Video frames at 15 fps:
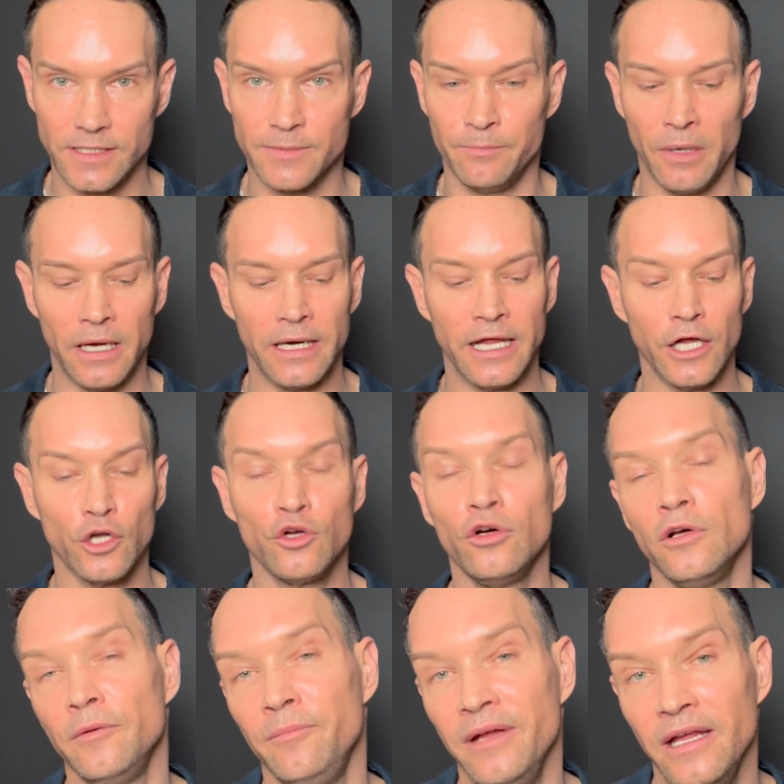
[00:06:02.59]
But it
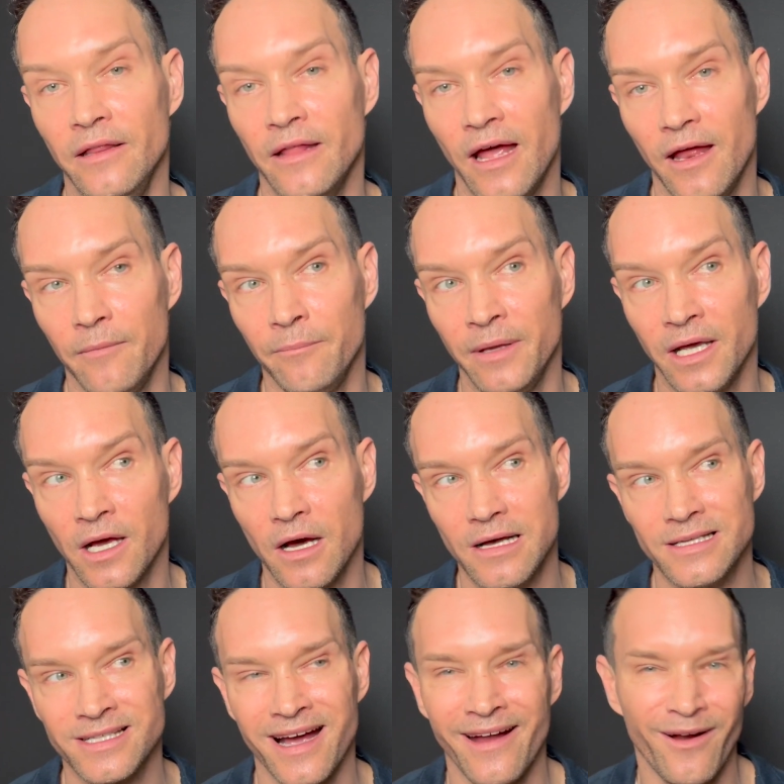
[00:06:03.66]
could be that
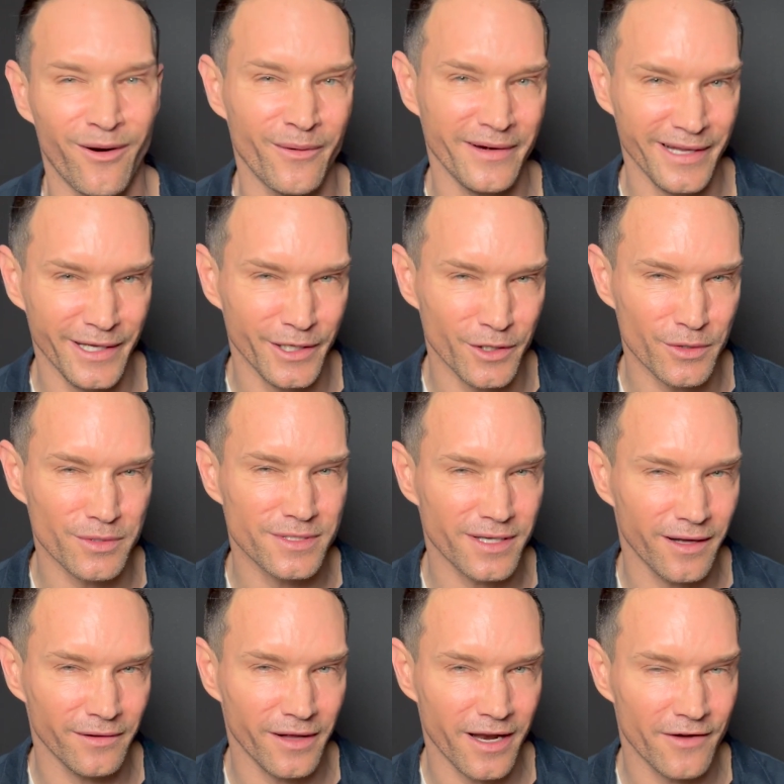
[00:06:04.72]
because I already use
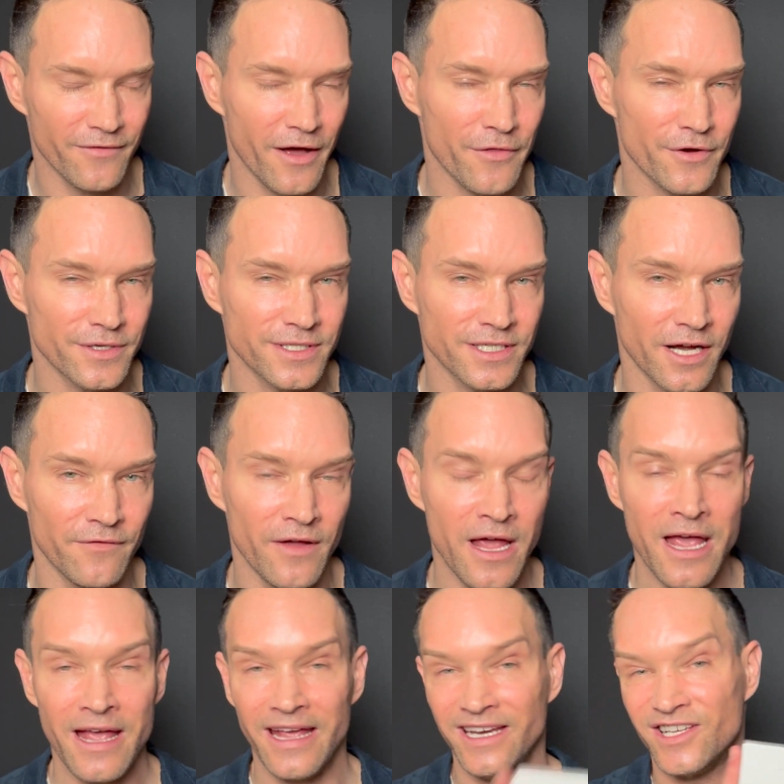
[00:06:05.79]
a lot of other stuff,
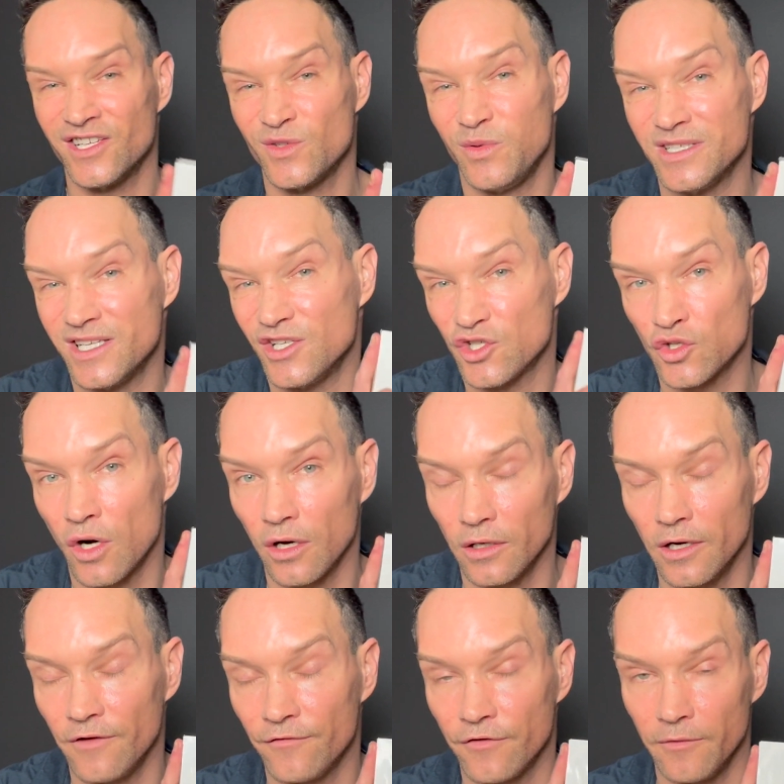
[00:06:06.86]
it just wasn't strong
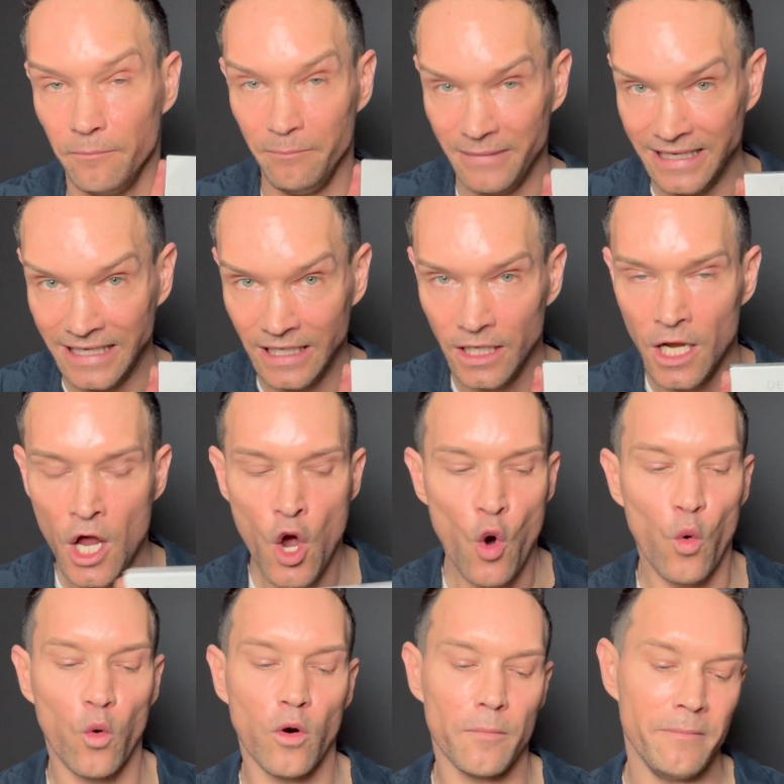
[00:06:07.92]
enough for me,
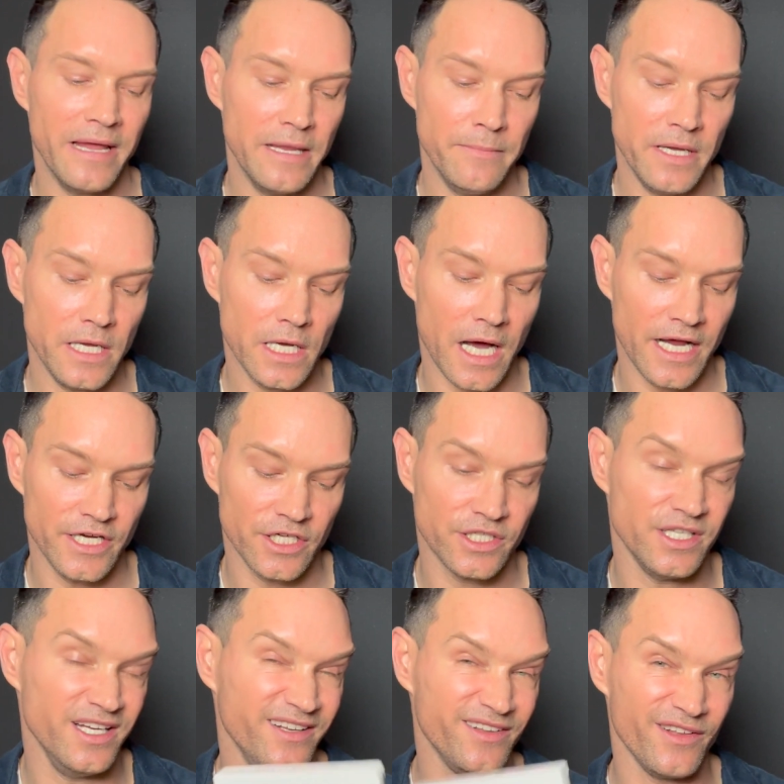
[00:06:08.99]
or maybe I just
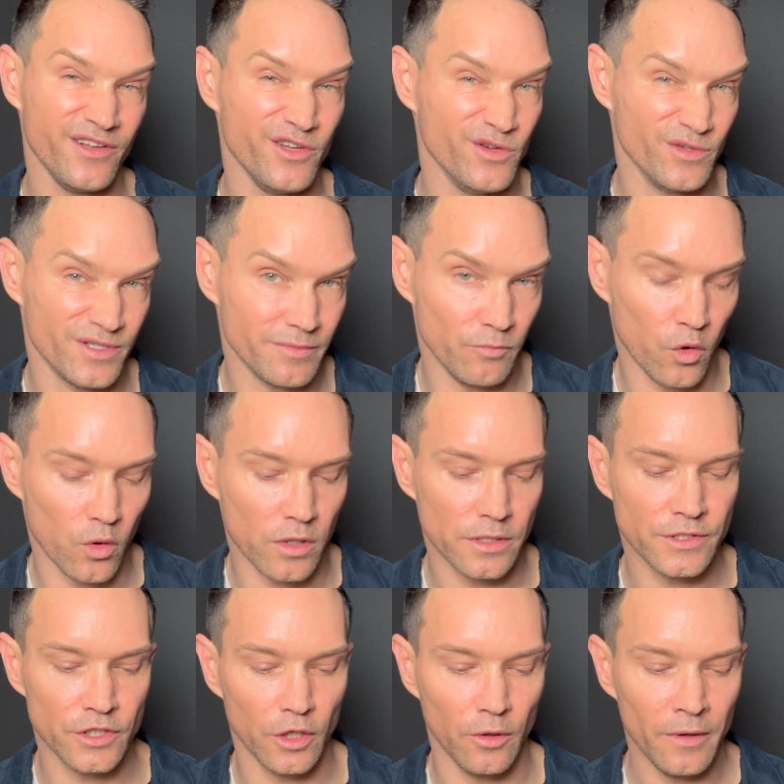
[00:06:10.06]
needed to use more.
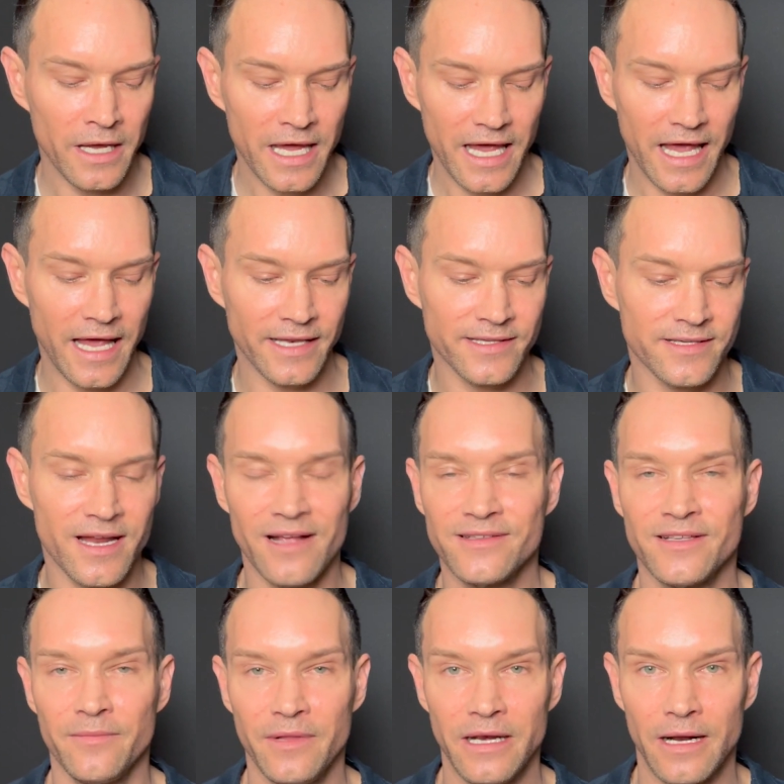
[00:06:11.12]
So it's not
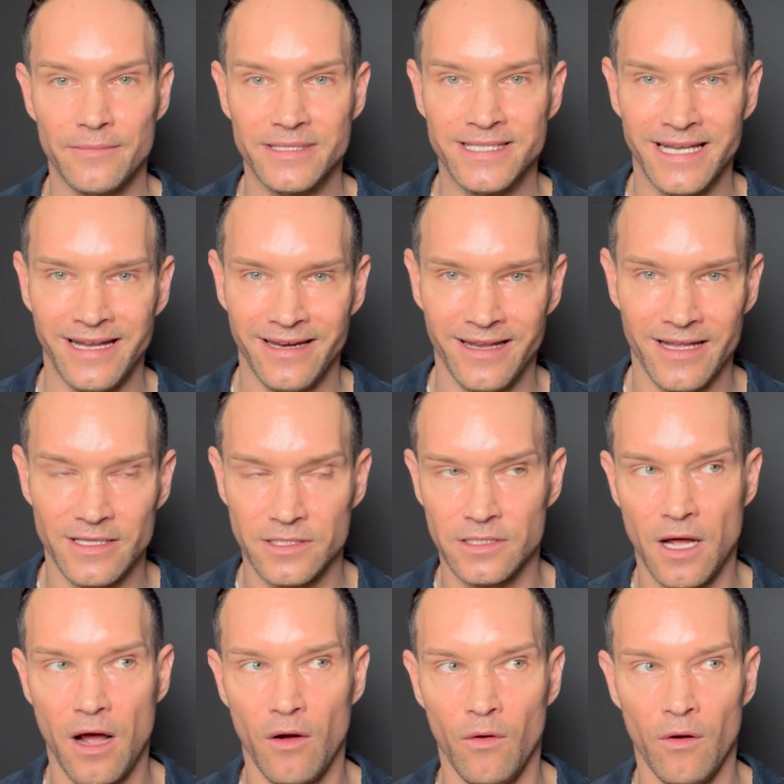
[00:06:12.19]
something I'm saying it's
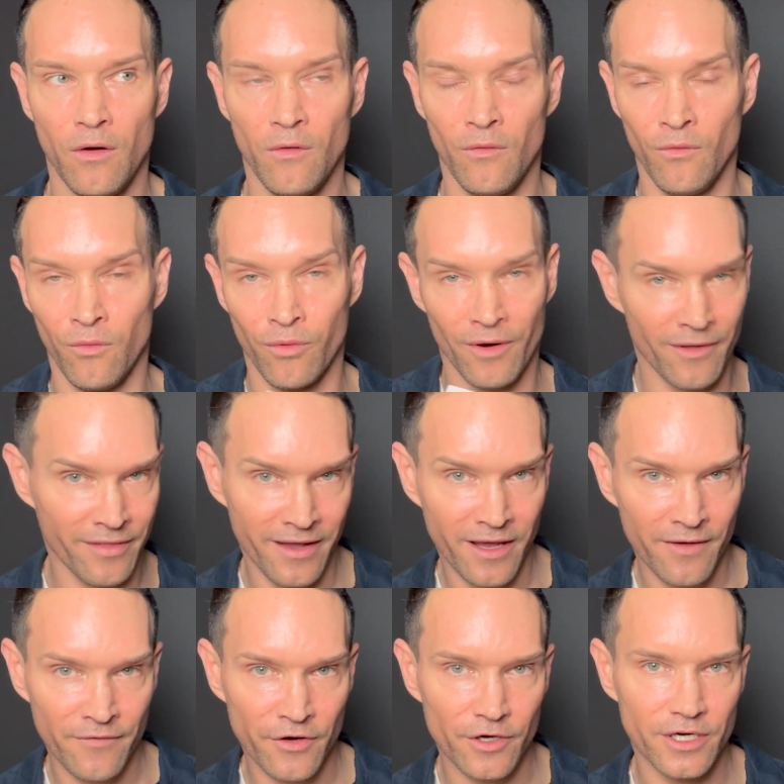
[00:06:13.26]
not worthy
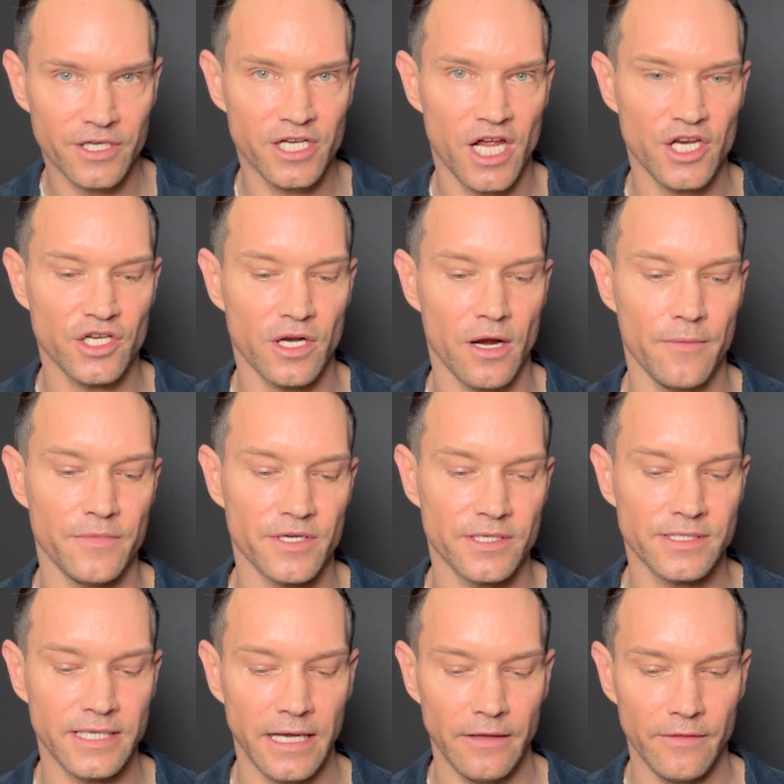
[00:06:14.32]
of your attention. I'm just
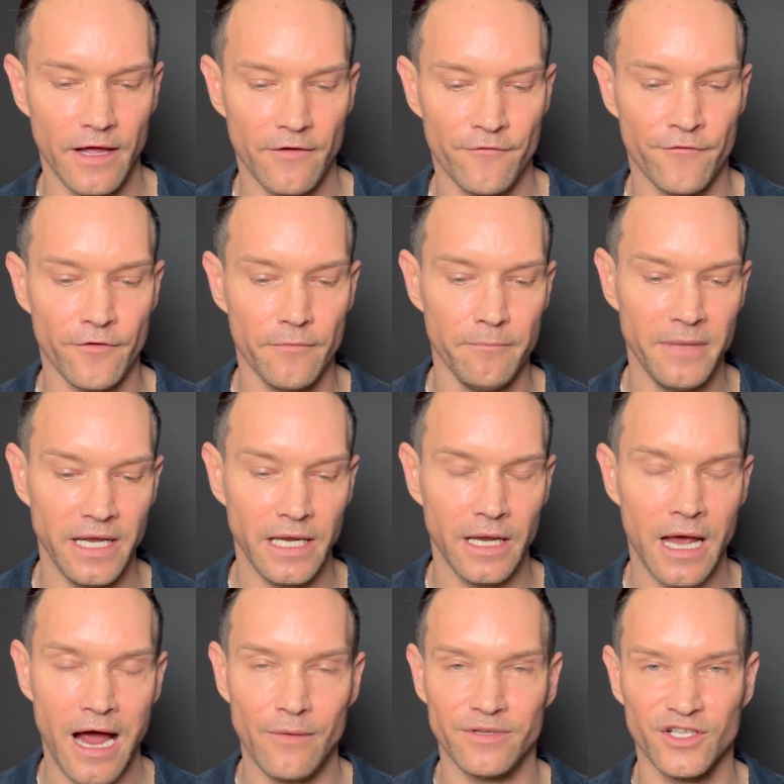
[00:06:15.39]
saying that for me,
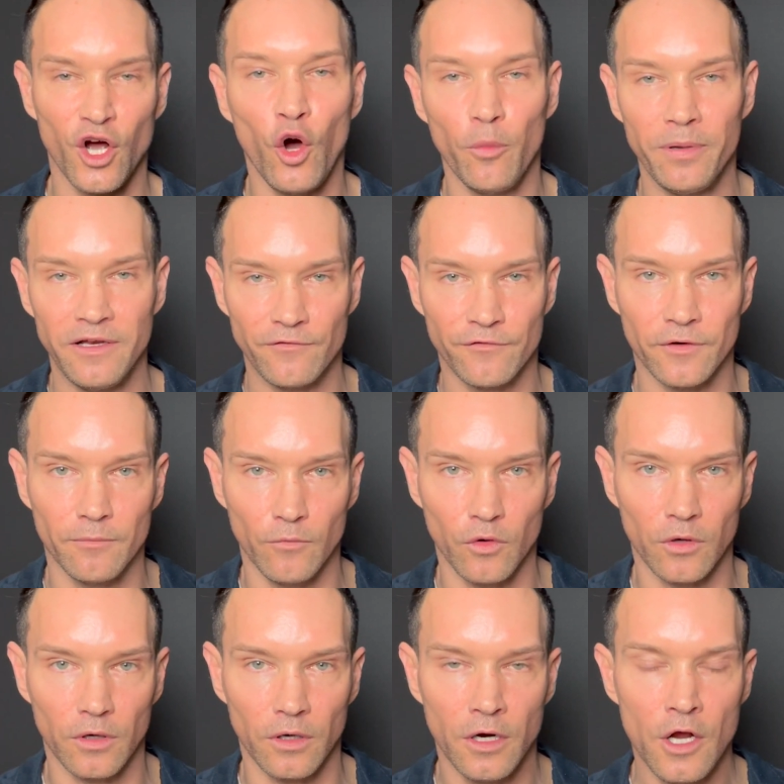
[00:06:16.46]
I was hoping for
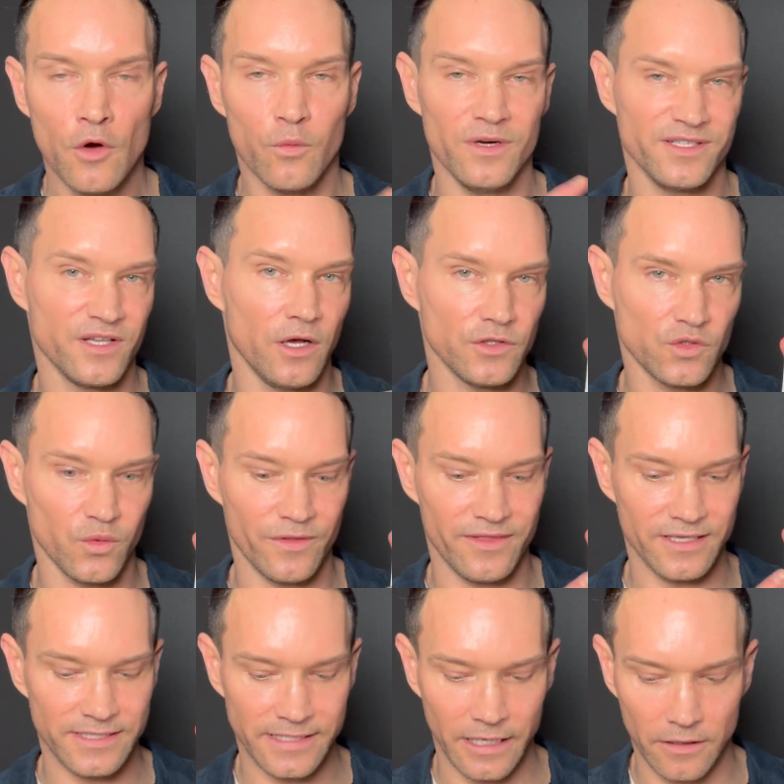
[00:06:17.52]
more results with the
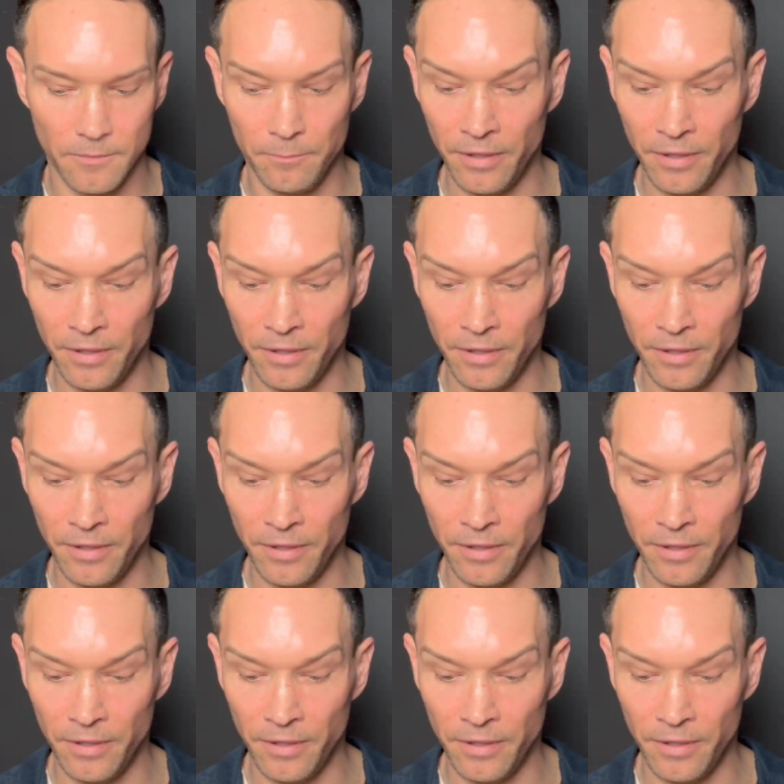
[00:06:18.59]
serum.